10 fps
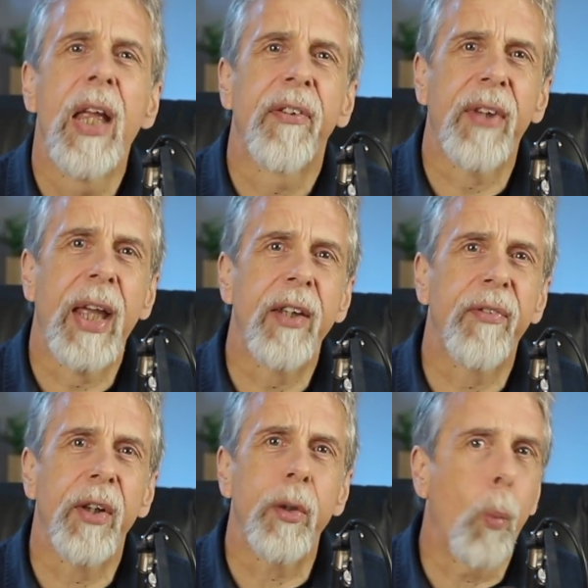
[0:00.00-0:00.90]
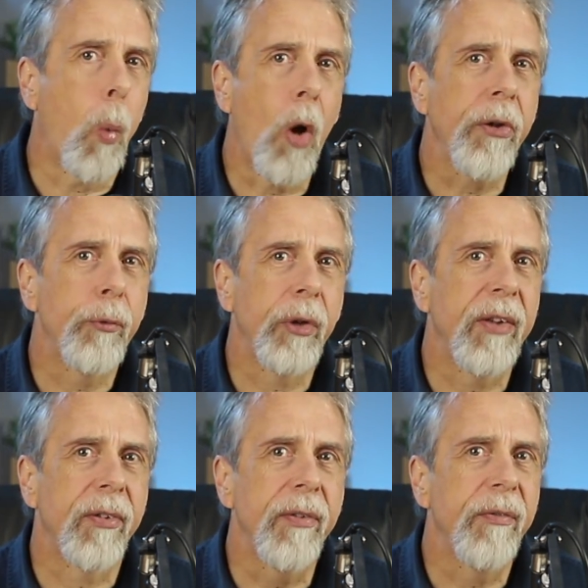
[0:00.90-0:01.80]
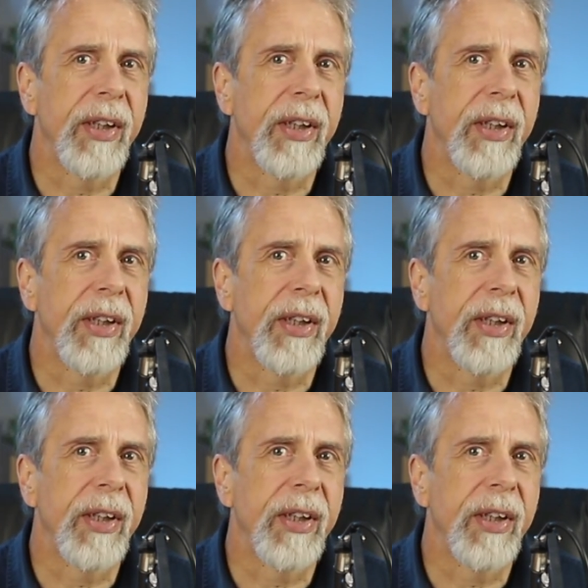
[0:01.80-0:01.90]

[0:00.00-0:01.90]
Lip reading: says that one reason